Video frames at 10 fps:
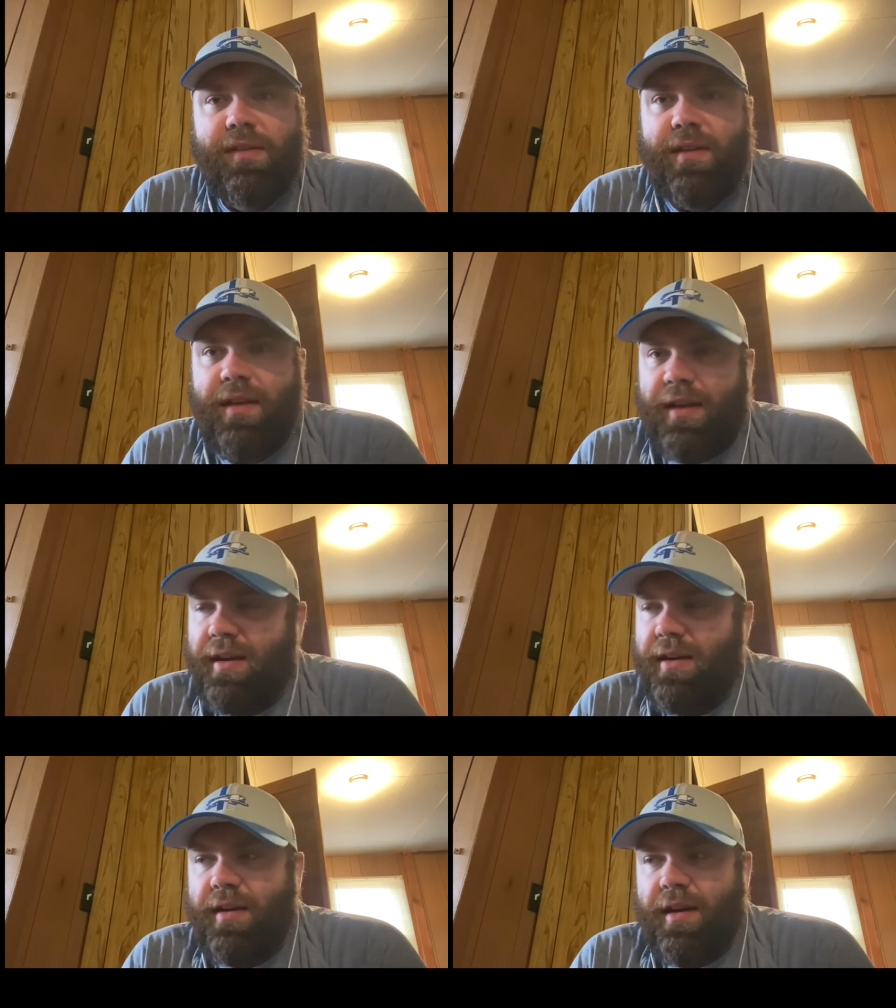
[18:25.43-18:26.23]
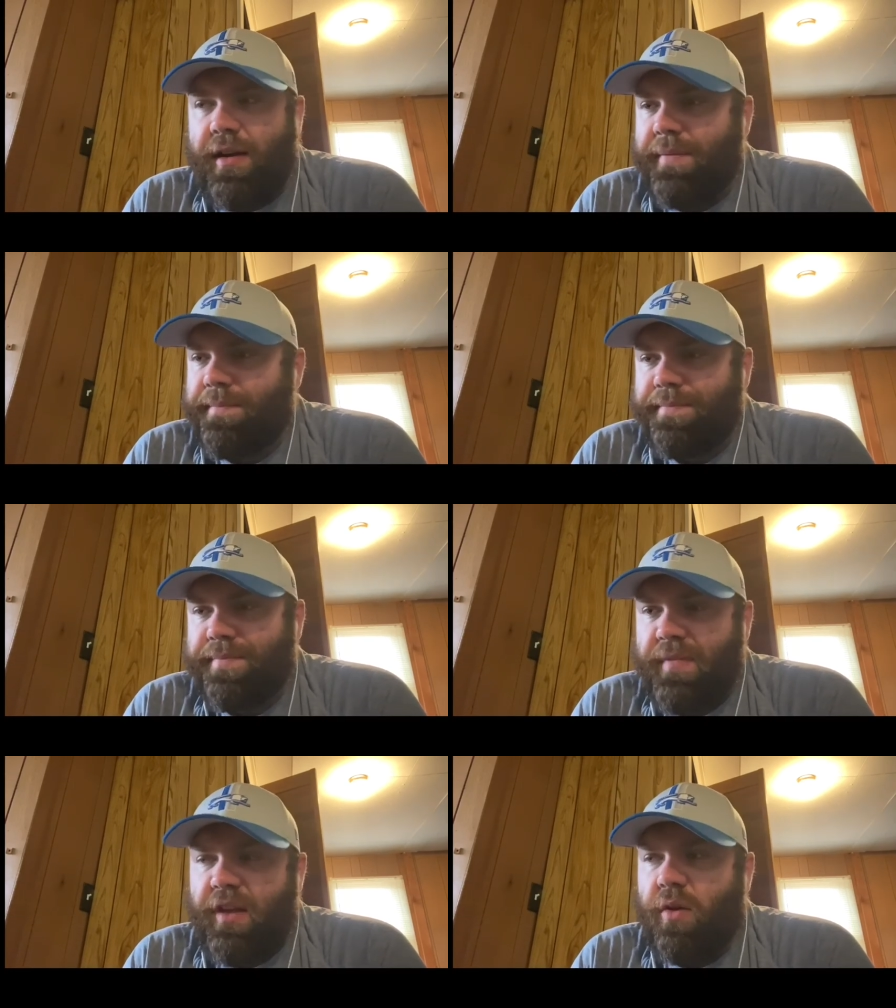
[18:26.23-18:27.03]
And
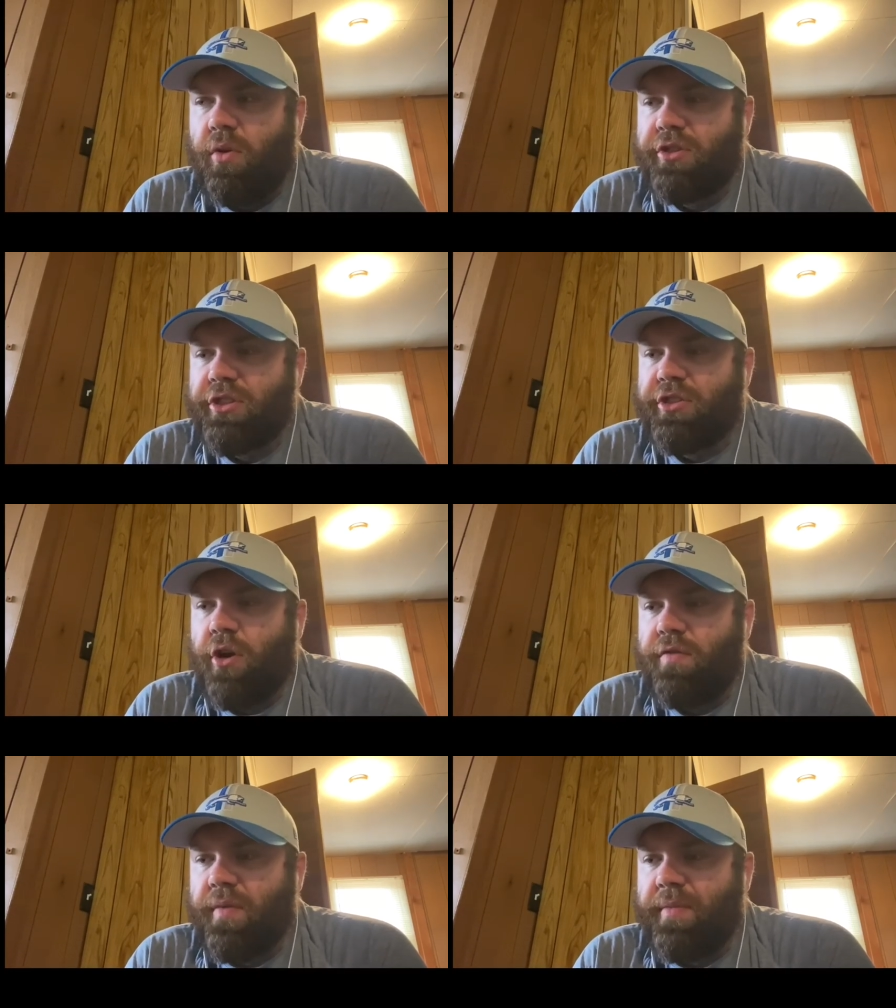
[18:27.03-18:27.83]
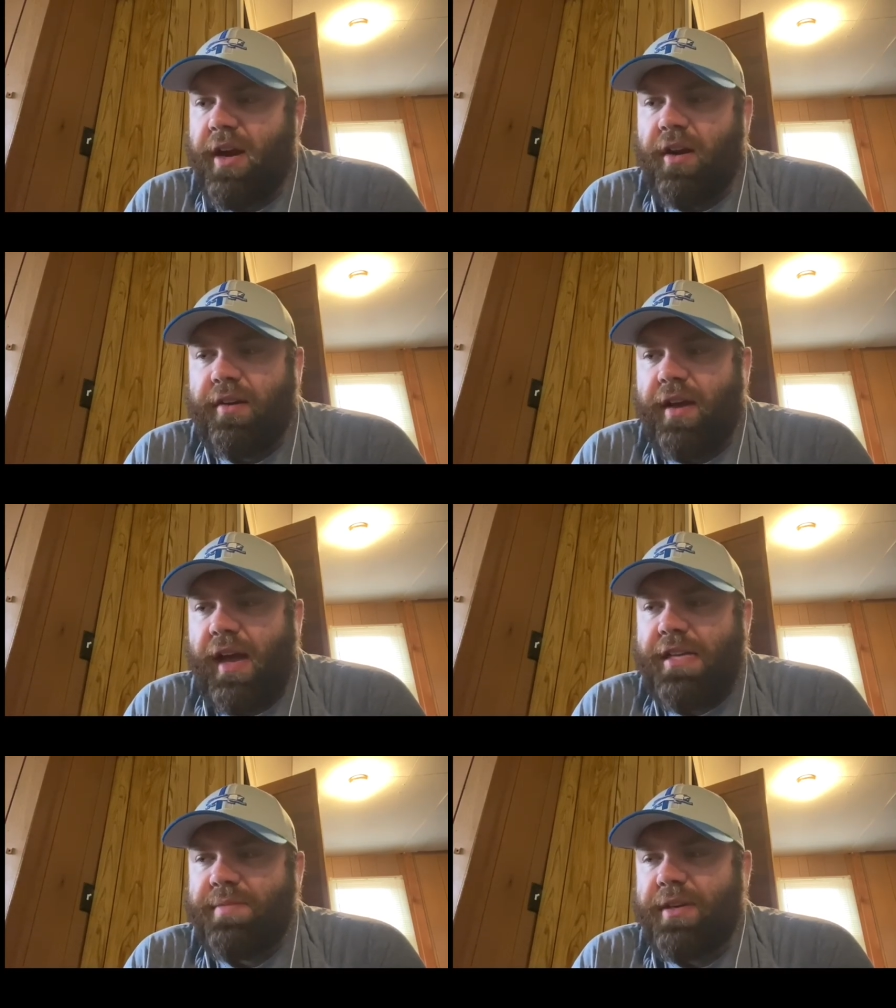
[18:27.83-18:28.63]
we'll just go from there, you
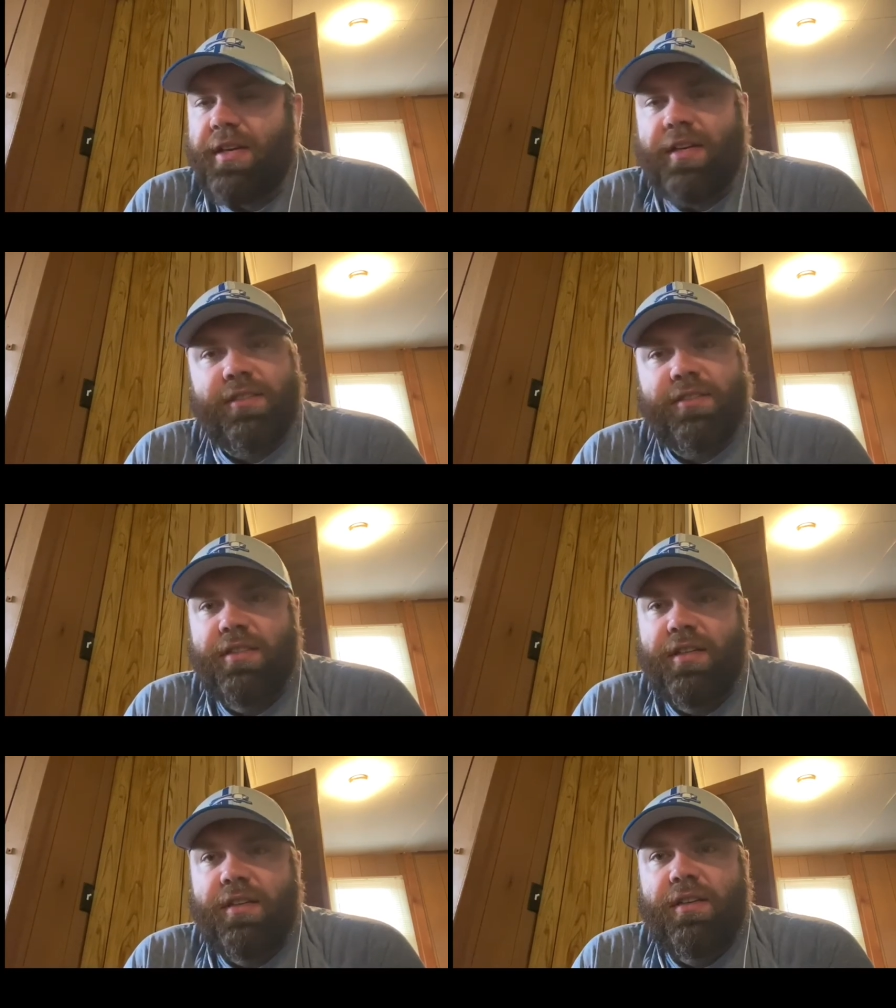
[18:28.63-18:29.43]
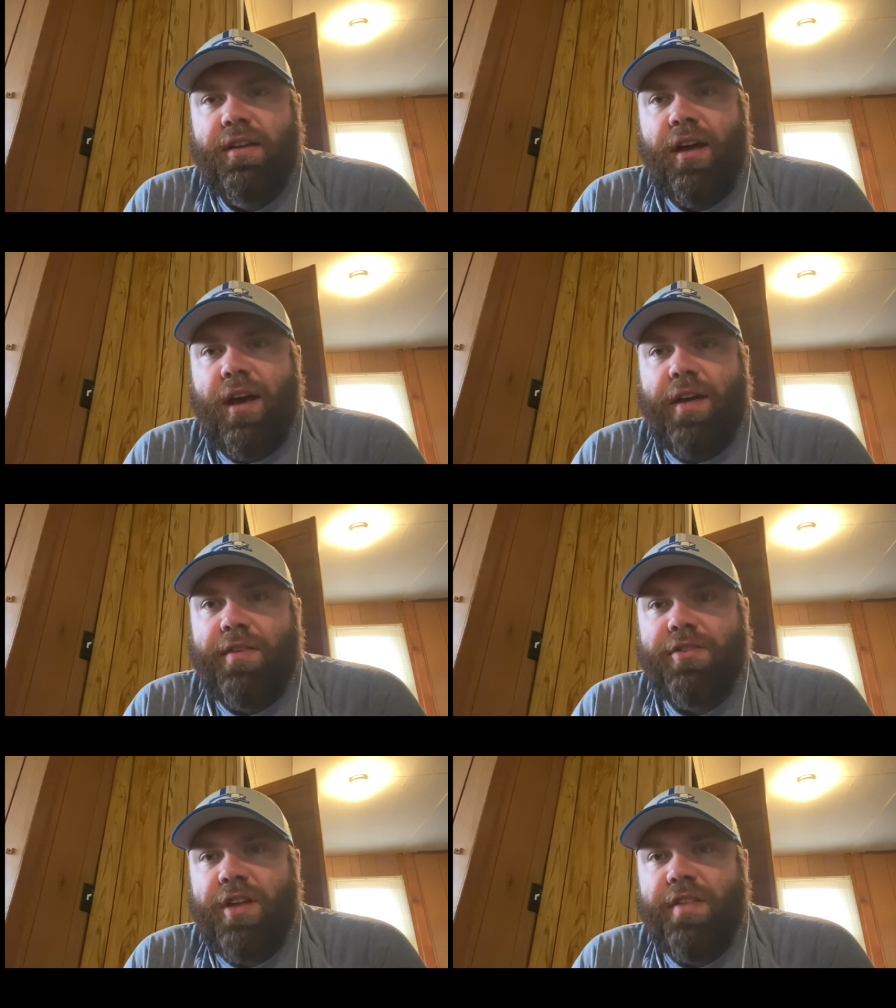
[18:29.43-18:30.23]
guys, because
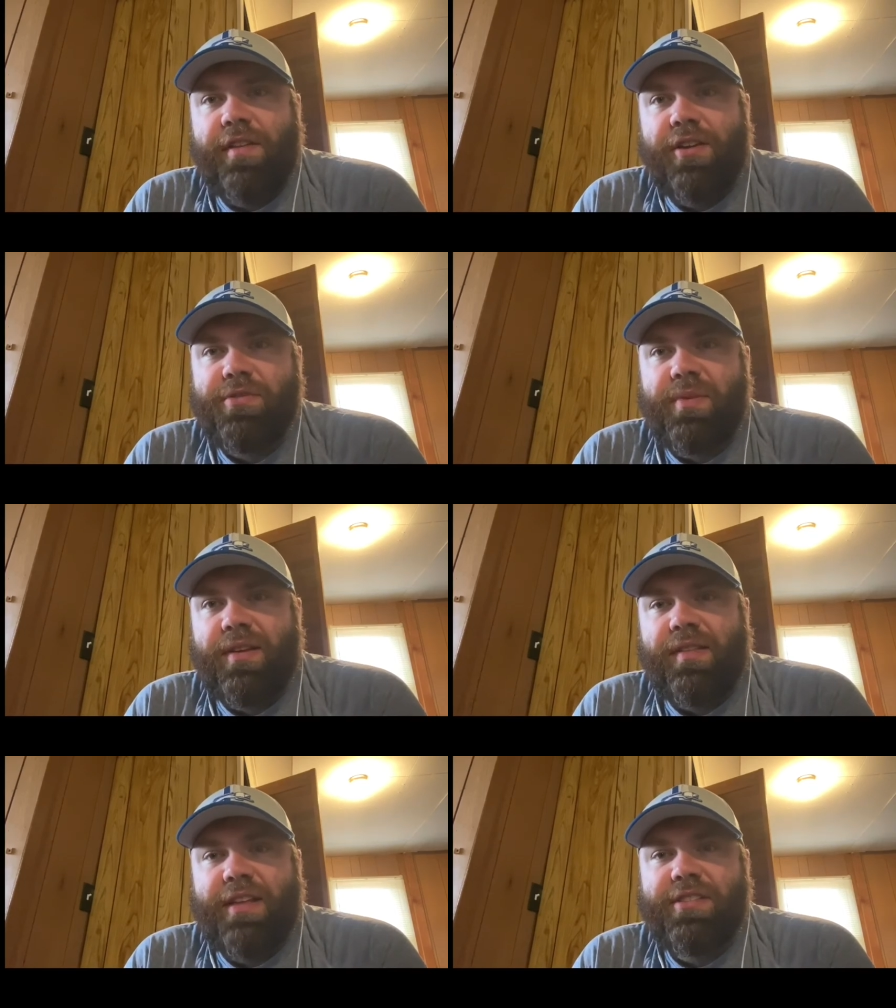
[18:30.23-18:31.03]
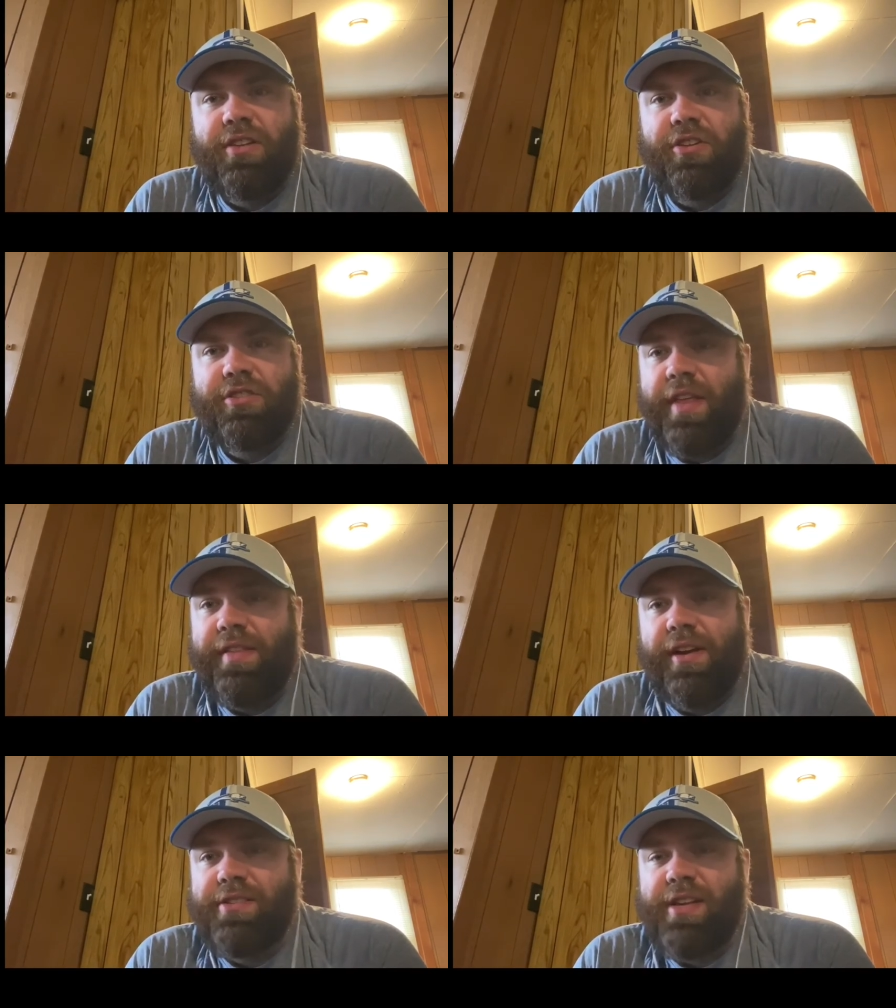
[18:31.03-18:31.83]
there's nothing else we that's there's
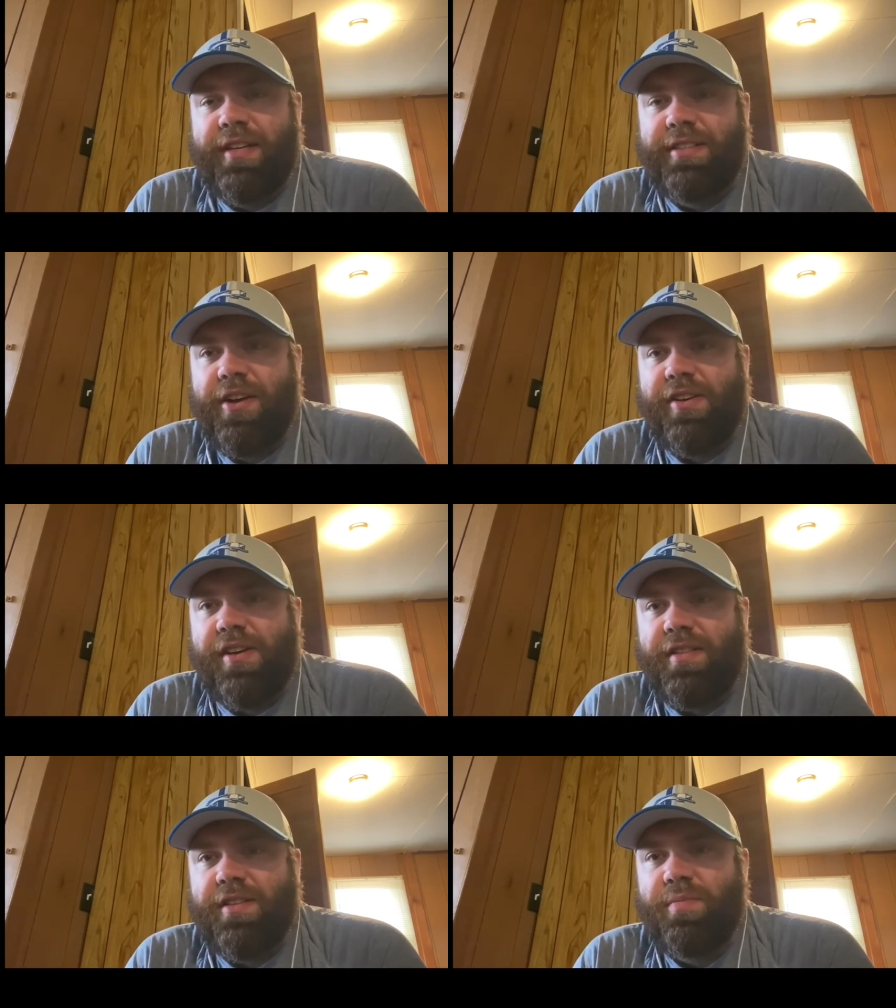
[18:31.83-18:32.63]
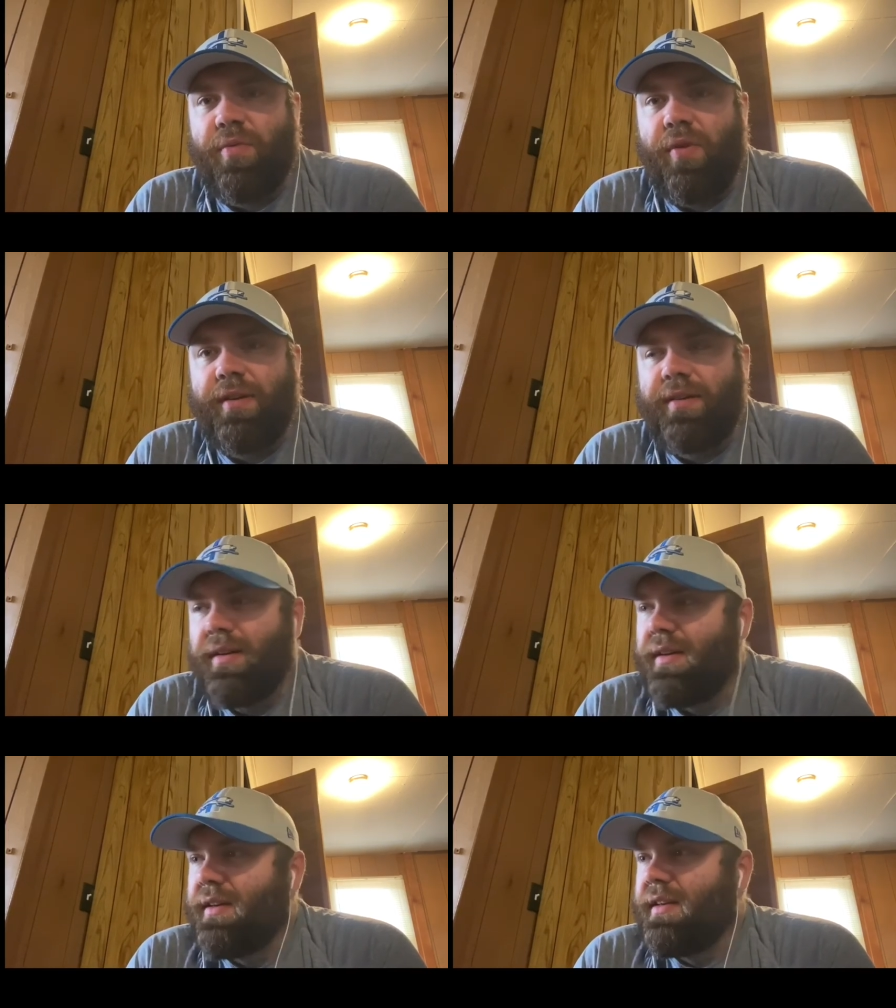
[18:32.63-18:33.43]
nothing else I can tell you at this point.
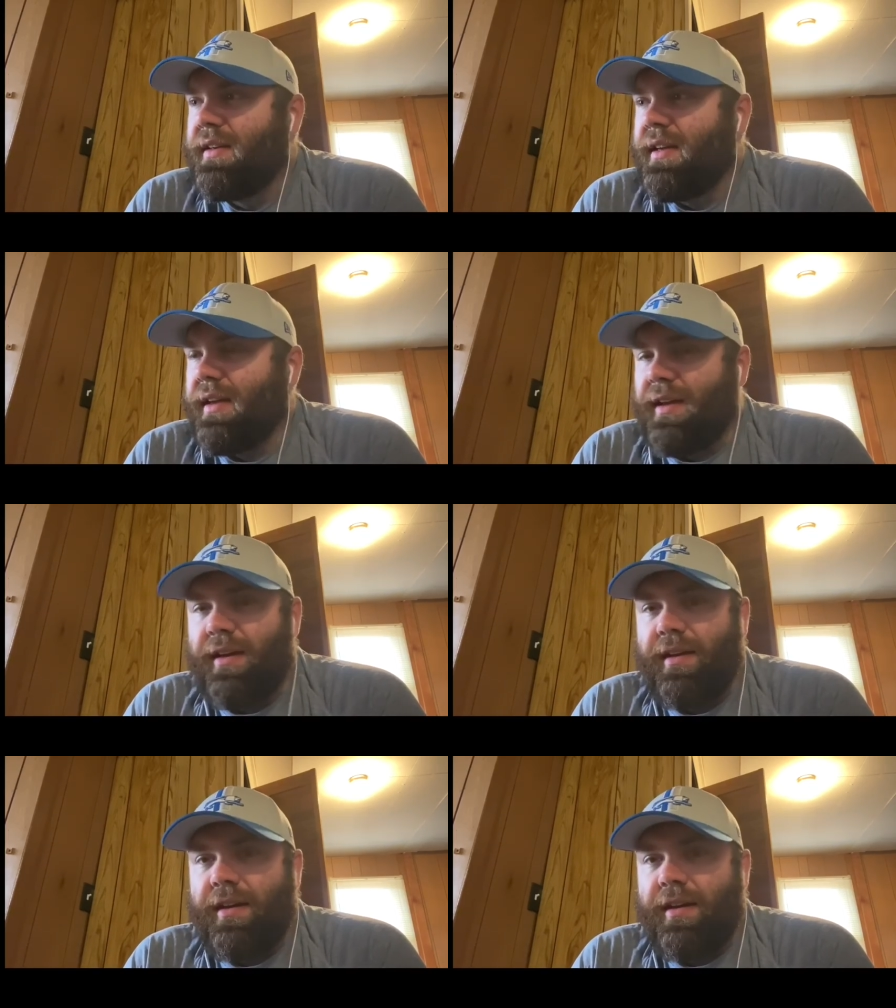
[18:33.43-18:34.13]
And